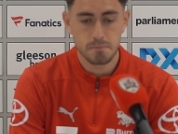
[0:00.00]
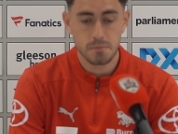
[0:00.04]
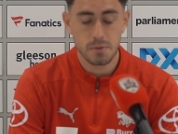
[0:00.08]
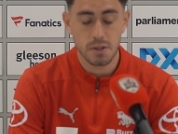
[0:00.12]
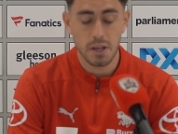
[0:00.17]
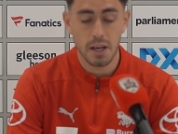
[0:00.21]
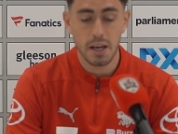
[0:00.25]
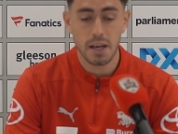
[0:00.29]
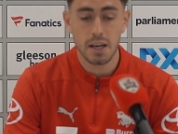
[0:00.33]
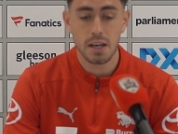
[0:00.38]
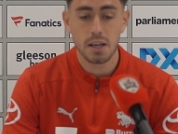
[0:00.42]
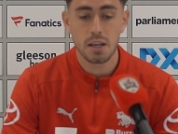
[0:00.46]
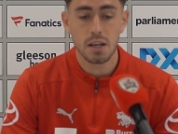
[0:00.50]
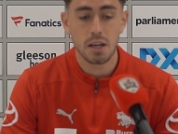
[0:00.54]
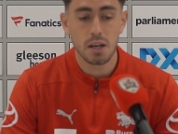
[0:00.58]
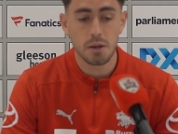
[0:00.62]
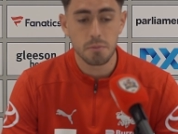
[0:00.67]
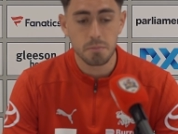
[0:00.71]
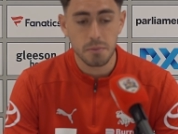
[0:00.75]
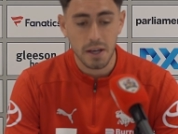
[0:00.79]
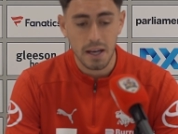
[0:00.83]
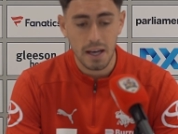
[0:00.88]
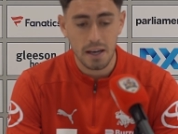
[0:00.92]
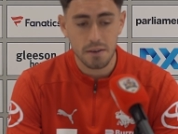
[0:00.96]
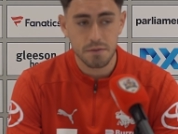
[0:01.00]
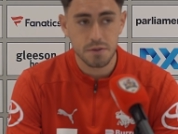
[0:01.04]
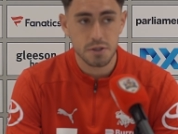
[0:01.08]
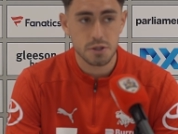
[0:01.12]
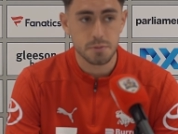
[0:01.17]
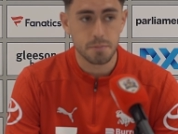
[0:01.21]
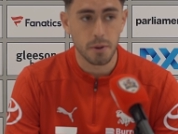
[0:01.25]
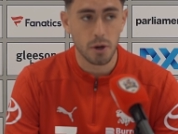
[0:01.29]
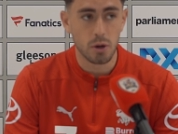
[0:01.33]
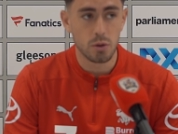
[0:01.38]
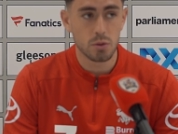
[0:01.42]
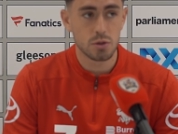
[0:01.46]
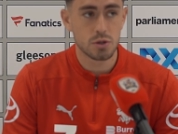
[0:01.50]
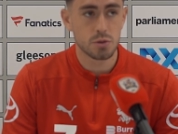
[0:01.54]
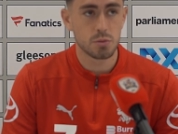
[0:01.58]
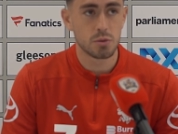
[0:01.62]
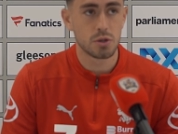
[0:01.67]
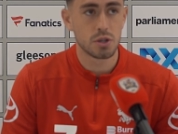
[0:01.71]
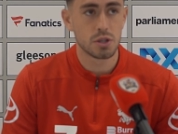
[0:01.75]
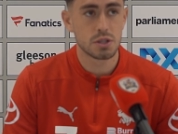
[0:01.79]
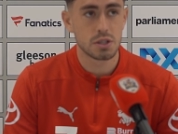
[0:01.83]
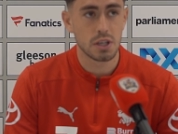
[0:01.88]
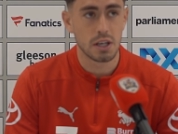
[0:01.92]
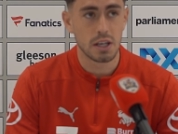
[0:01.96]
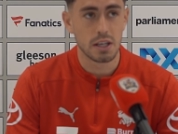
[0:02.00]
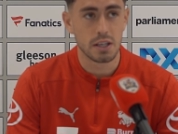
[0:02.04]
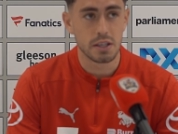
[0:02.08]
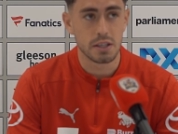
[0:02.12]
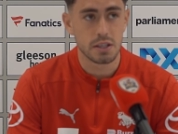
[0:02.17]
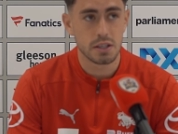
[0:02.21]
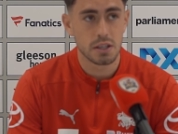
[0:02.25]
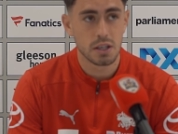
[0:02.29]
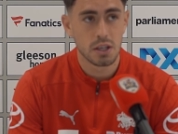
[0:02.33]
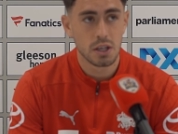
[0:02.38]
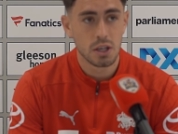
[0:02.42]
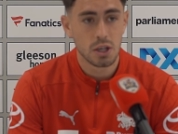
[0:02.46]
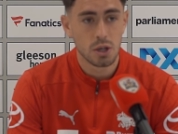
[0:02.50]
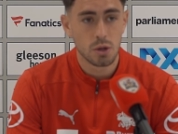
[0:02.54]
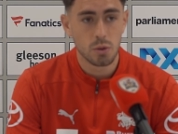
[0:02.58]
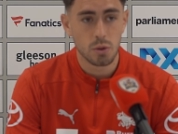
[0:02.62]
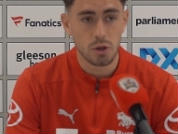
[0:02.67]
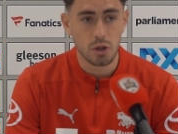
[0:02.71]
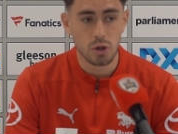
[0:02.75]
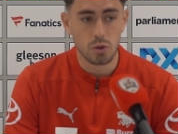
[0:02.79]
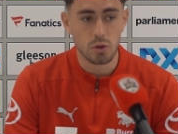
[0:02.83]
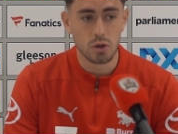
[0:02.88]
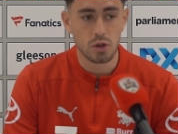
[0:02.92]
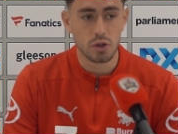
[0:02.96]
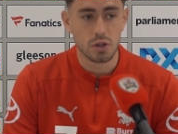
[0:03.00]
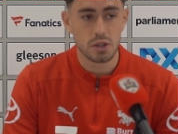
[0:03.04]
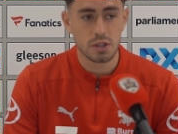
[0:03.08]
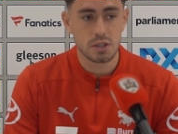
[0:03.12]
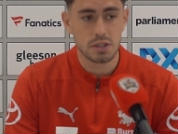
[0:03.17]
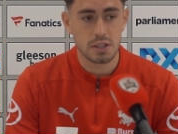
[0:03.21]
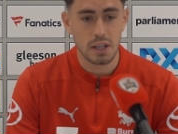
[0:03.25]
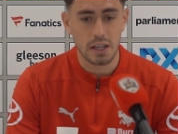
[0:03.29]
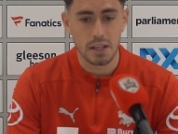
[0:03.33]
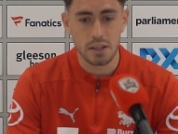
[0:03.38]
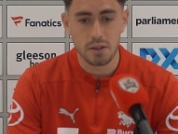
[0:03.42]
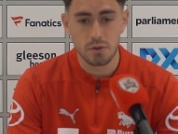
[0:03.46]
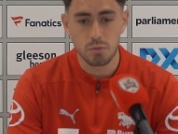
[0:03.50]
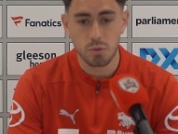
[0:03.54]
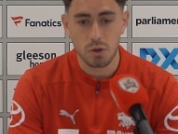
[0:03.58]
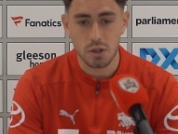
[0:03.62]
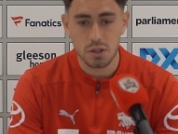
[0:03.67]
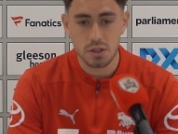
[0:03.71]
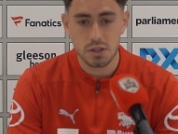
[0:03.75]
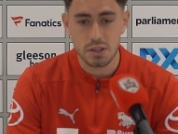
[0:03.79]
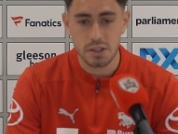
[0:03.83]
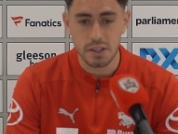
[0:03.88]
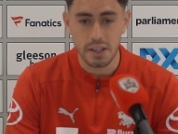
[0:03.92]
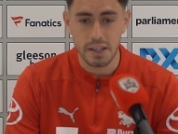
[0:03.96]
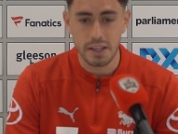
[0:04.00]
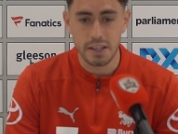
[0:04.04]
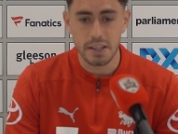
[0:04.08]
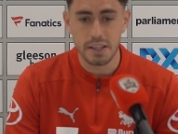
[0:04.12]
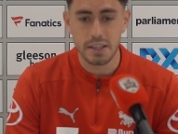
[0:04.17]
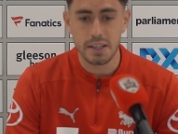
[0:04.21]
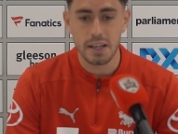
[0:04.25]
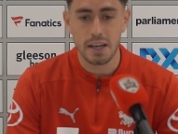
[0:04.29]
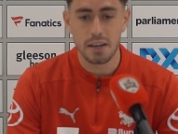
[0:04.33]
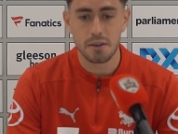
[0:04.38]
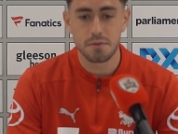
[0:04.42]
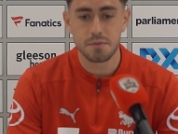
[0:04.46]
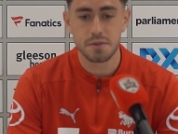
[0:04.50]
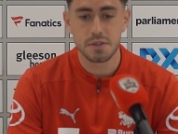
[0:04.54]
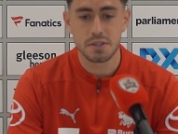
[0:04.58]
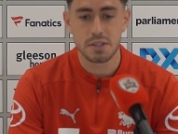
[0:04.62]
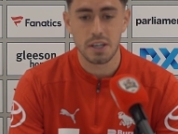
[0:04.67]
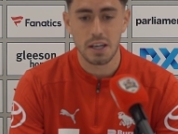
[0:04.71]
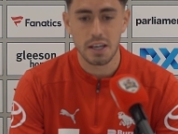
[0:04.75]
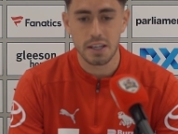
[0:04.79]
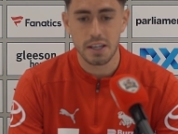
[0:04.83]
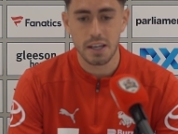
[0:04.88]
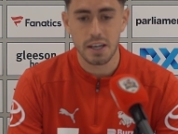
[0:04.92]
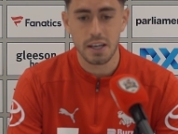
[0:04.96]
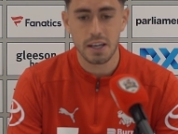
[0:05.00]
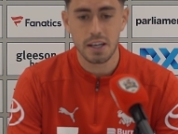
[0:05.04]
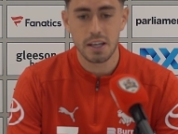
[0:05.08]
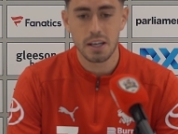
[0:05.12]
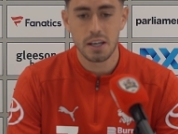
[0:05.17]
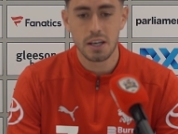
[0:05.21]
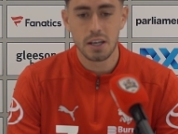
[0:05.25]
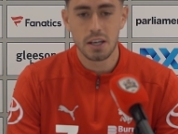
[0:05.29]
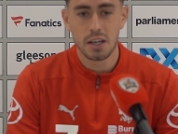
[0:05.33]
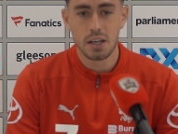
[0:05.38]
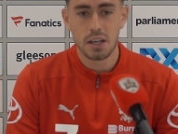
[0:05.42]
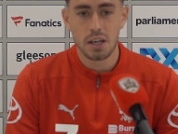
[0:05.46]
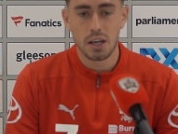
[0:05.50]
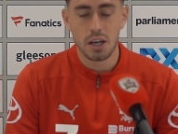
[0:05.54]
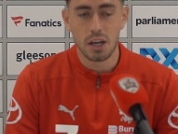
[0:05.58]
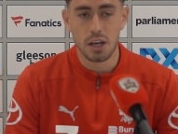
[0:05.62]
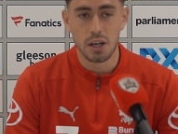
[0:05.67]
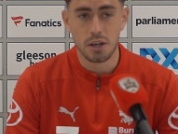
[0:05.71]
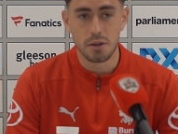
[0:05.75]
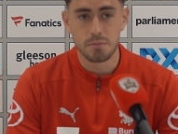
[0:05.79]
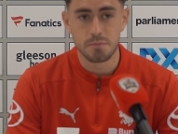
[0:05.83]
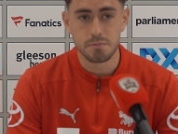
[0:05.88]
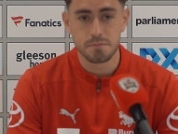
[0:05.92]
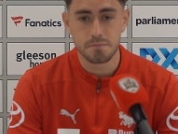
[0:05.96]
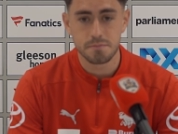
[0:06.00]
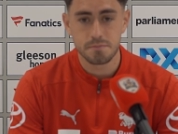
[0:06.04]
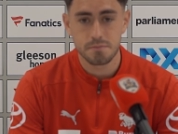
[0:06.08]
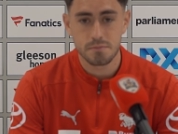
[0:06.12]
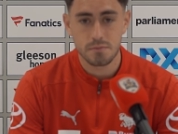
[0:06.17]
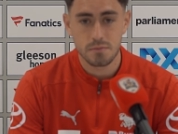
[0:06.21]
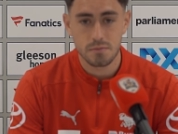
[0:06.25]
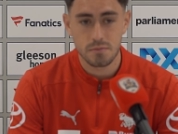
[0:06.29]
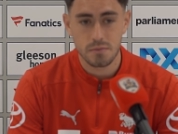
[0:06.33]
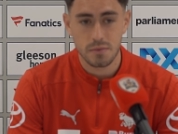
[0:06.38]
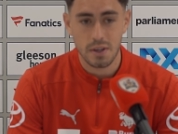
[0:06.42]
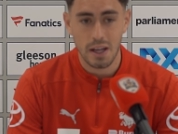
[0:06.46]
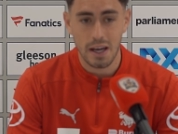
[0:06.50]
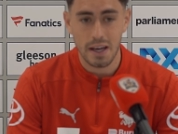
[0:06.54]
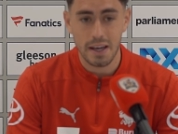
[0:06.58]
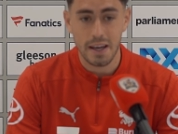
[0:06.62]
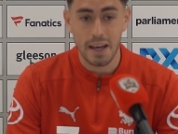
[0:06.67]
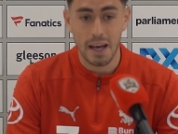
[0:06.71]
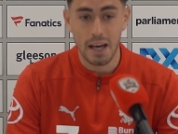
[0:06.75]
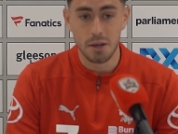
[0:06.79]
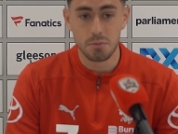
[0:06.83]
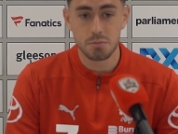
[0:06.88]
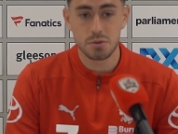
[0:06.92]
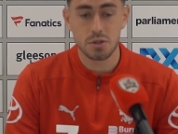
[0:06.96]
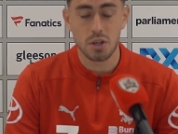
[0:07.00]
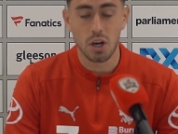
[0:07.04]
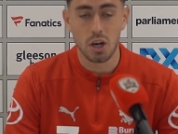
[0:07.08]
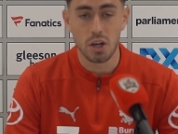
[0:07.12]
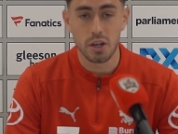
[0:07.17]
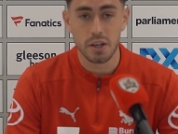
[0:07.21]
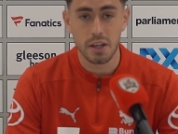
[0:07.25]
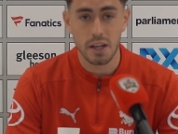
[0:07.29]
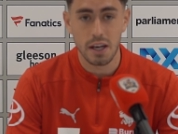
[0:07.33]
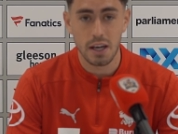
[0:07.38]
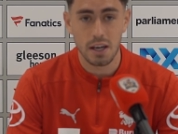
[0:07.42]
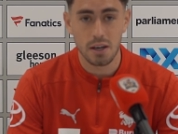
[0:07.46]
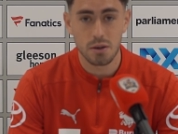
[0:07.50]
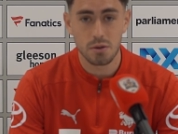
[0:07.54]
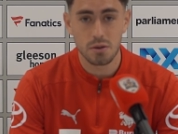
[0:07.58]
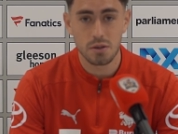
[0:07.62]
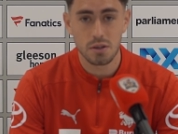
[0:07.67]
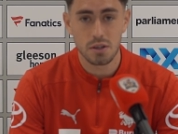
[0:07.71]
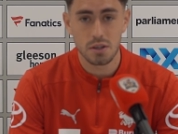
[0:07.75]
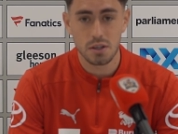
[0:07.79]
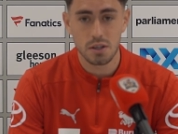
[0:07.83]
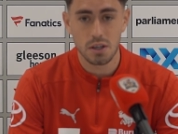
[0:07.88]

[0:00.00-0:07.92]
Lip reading: Yeah, the gaffer spoke to us, and we all understand what's needed now for Saturday. That game's gone now.